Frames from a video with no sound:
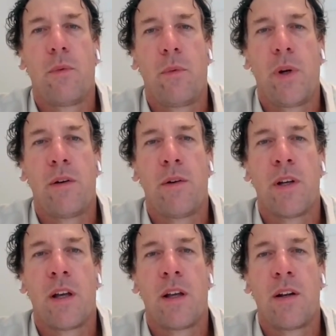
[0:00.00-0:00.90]
we're
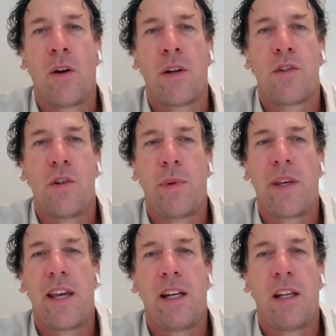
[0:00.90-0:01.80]
not assuming
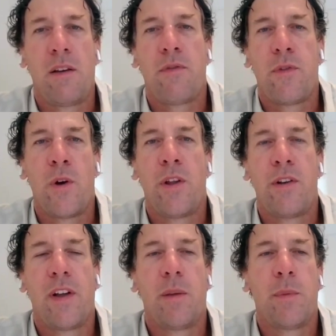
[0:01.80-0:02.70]
any further
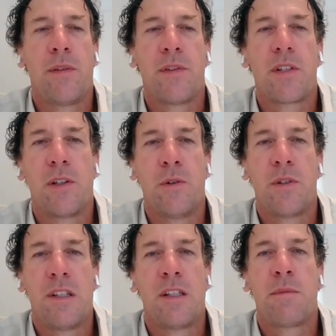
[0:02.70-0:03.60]
development of skills
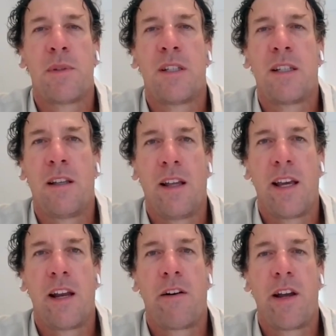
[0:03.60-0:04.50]
in this particular
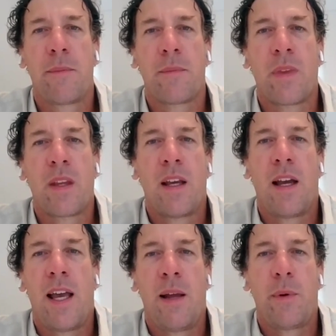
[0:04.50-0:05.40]
area,
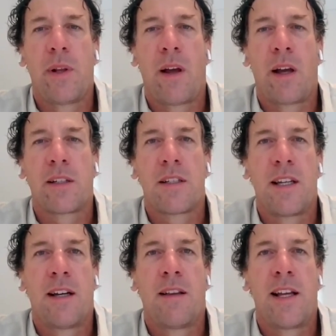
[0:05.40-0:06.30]
and we'd like to see
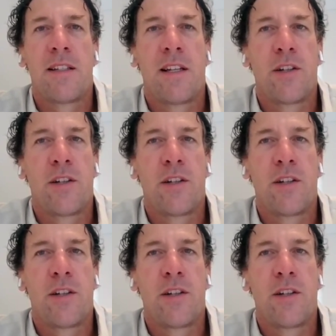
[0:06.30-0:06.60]
our late set